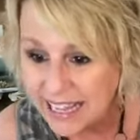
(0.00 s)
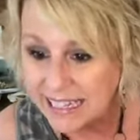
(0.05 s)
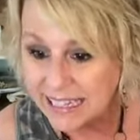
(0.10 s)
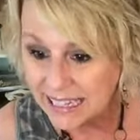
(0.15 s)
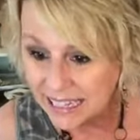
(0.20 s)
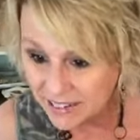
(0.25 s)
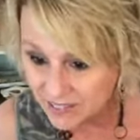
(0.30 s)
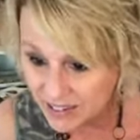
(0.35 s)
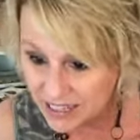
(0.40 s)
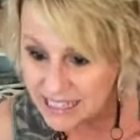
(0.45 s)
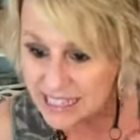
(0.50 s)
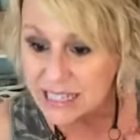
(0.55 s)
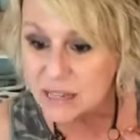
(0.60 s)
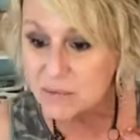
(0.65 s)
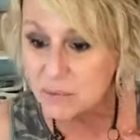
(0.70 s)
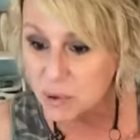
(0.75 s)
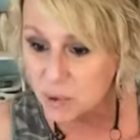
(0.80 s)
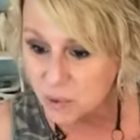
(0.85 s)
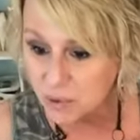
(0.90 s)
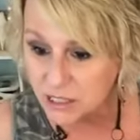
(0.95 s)
Leave it
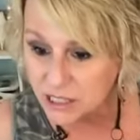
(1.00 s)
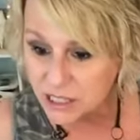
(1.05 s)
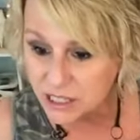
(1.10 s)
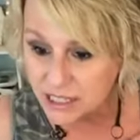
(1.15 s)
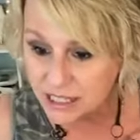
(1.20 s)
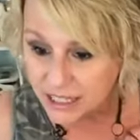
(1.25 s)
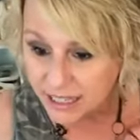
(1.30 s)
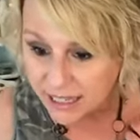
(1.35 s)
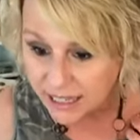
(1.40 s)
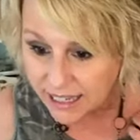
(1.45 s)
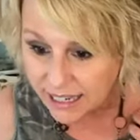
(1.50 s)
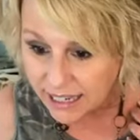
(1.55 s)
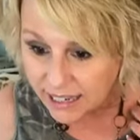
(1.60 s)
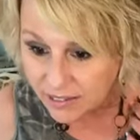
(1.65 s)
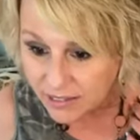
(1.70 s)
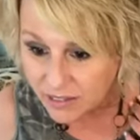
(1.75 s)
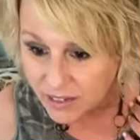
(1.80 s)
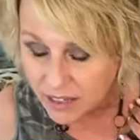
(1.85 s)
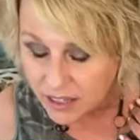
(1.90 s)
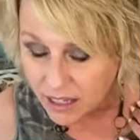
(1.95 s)
simple with just the
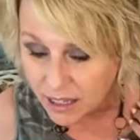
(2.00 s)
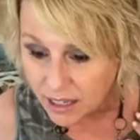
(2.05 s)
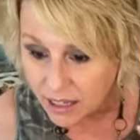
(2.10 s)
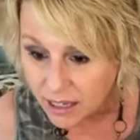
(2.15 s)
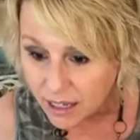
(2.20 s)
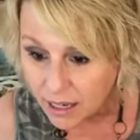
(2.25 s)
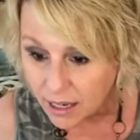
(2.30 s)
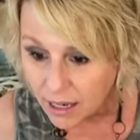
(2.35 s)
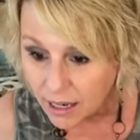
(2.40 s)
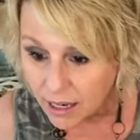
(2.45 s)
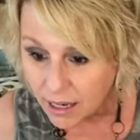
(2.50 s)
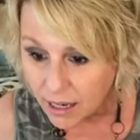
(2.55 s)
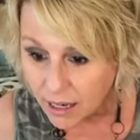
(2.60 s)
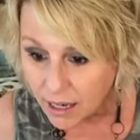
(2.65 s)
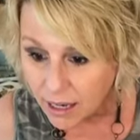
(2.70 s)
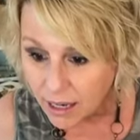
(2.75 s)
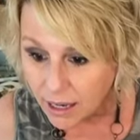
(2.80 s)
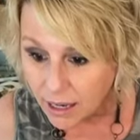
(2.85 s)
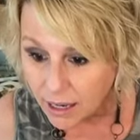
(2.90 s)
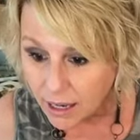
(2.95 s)
leaves.
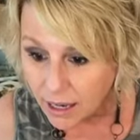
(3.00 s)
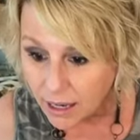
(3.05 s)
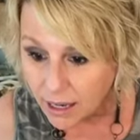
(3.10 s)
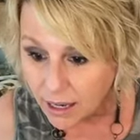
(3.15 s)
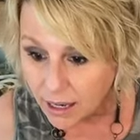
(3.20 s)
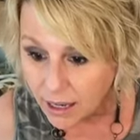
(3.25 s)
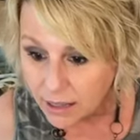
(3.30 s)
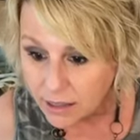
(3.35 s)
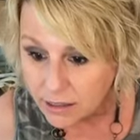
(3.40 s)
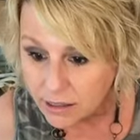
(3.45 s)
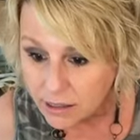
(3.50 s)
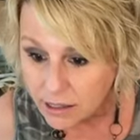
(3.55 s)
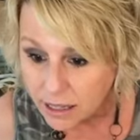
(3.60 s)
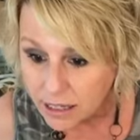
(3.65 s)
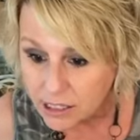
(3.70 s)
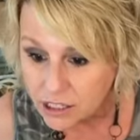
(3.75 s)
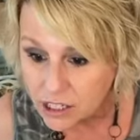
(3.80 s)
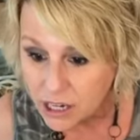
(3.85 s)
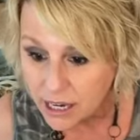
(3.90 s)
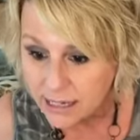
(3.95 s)
Look
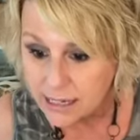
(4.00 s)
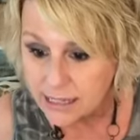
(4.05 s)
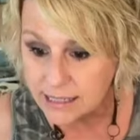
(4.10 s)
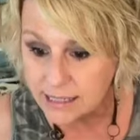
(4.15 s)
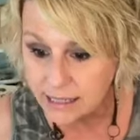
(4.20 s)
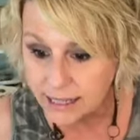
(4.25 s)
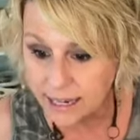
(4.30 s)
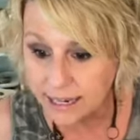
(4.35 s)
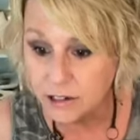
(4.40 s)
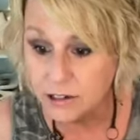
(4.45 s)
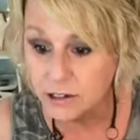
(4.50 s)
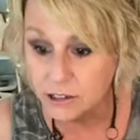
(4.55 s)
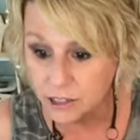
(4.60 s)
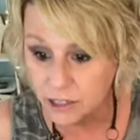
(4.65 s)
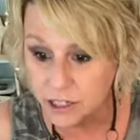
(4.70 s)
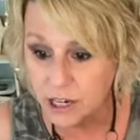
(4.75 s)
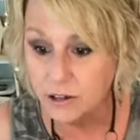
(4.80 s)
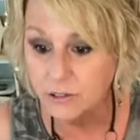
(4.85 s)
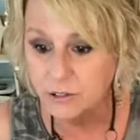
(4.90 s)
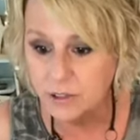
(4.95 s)
like Chinese
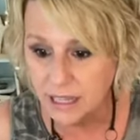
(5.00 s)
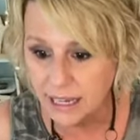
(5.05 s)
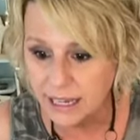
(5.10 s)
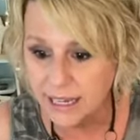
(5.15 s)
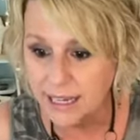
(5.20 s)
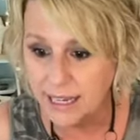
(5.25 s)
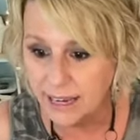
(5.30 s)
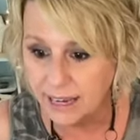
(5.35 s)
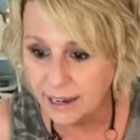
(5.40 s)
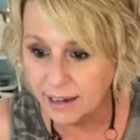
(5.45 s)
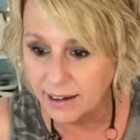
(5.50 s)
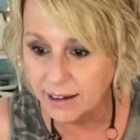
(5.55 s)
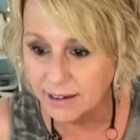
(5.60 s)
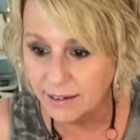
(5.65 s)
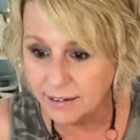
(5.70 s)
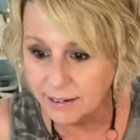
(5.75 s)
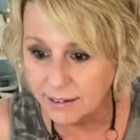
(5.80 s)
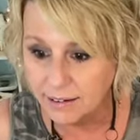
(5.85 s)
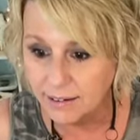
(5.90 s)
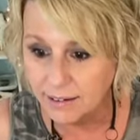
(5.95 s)
lanterns, don't they?
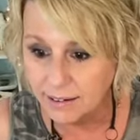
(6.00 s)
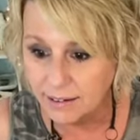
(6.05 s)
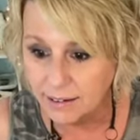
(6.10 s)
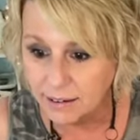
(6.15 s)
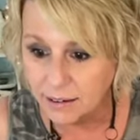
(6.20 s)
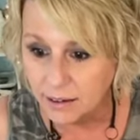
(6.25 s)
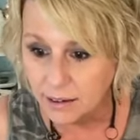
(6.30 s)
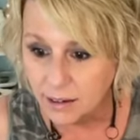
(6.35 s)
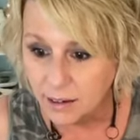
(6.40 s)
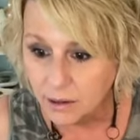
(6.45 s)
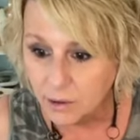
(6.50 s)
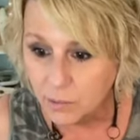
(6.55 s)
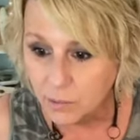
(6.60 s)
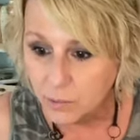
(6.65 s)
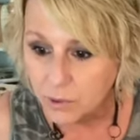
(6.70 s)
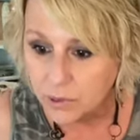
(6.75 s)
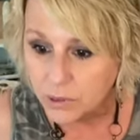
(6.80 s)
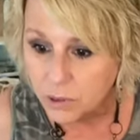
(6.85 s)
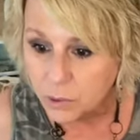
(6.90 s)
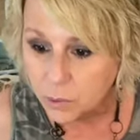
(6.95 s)
Yeah.
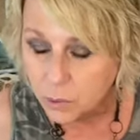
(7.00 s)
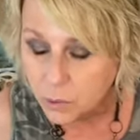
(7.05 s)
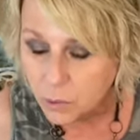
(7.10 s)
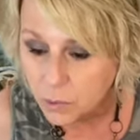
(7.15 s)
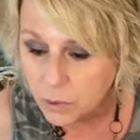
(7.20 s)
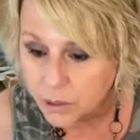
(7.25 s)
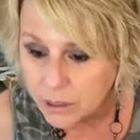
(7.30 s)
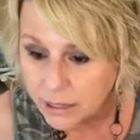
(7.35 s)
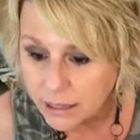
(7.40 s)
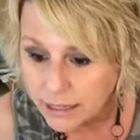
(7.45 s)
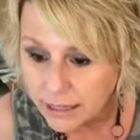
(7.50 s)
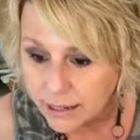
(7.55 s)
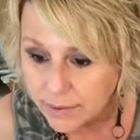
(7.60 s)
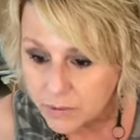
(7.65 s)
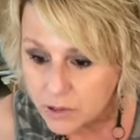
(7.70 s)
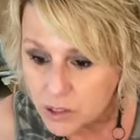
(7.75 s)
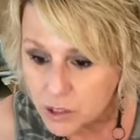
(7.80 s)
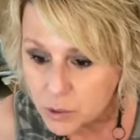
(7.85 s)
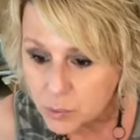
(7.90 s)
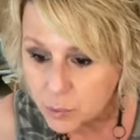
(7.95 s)
With the wood
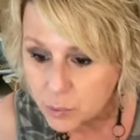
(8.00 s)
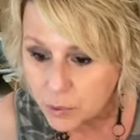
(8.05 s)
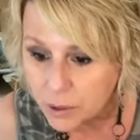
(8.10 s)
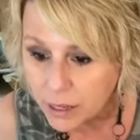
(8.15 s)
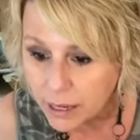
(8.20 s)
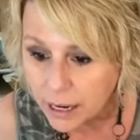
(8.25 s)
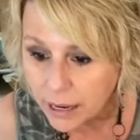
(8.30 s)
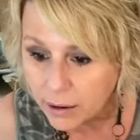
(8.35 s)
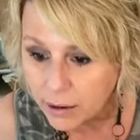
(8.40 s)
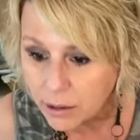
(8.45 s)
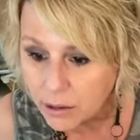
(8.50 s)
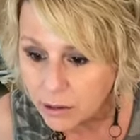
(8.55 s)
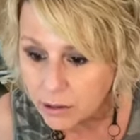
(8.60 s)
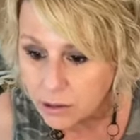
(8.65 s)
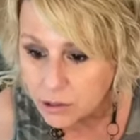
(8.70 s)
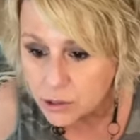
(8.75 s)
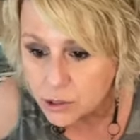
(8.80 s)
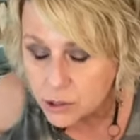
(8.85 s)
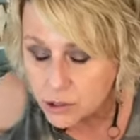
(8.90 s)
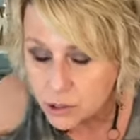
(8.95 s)
leaves spread out, it
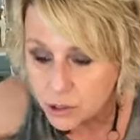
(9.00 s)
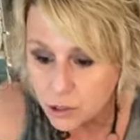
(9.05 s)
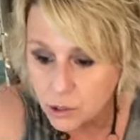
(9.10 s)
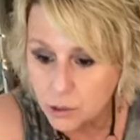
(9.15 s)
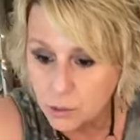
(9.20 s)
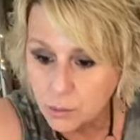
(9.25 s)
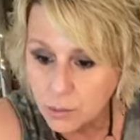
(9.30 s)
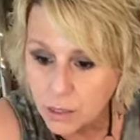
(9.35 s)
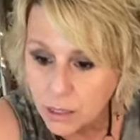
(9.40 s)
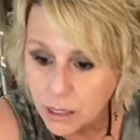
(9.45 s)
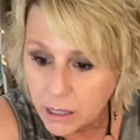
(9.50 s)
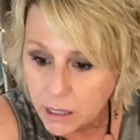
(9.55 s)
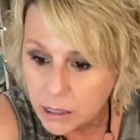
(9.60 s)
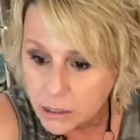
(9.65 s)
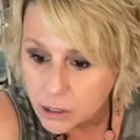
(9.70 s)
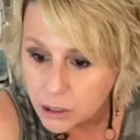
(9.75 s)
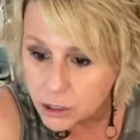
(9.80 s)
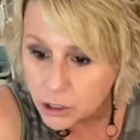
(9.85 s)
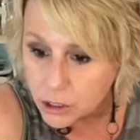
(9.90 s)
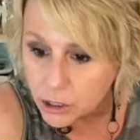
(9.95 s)
looks too
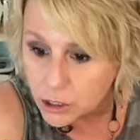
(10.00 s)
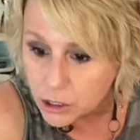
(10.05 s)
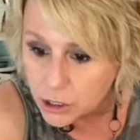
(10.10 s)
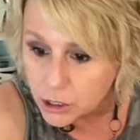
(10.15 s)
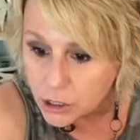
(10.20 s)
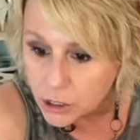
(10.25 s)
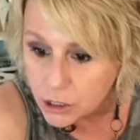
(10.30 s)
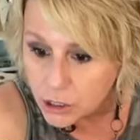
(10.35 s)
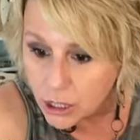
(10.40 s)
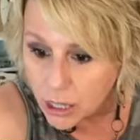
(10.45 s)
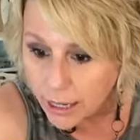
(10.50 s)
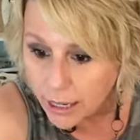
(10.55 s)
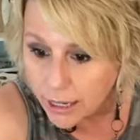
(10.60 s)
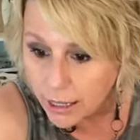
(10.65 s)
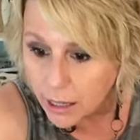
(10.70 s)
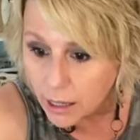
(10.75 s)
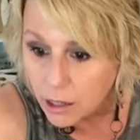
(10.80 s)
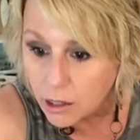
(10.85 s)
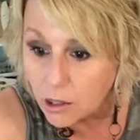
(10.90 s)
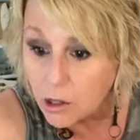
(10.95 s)
much
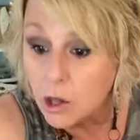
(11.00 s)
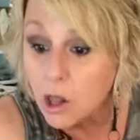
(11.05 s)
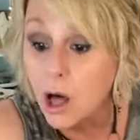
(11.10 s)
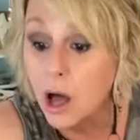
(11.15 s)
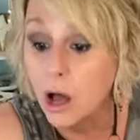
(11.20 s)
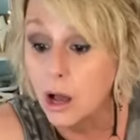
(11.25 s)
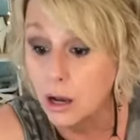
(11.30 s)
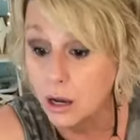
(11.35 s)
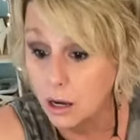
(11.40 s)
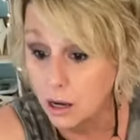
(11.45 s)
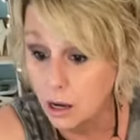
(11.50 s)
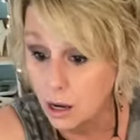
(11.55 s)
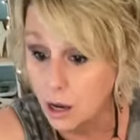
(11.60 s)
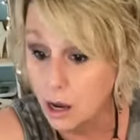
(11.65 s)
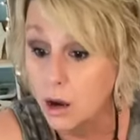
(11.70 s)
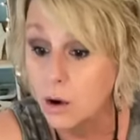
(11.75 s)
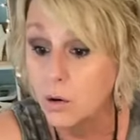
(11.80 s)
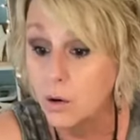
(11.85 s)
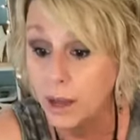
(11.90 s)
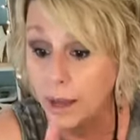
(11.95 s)
like a clock.
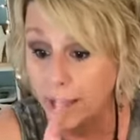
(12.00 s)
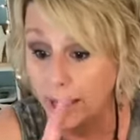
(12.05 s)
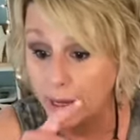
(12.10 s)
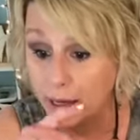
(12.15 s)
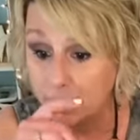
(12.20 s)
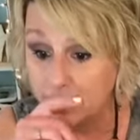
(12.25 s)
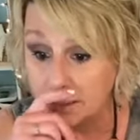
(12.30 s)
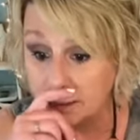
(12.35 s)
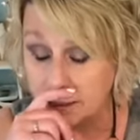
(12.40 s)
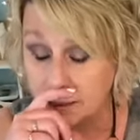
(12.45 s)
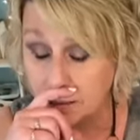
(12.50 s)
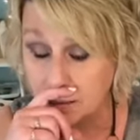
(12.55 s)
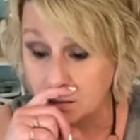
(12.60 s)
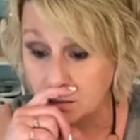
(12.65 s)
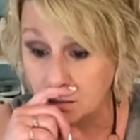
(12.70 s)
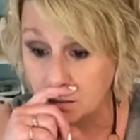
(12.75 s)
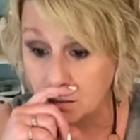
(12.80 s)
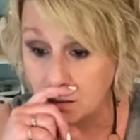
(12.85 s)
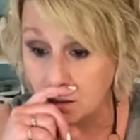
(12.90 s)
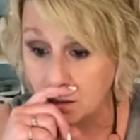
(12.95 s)
Okay, good
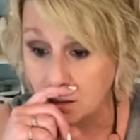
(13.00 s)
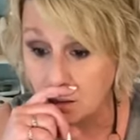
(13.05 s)
deal.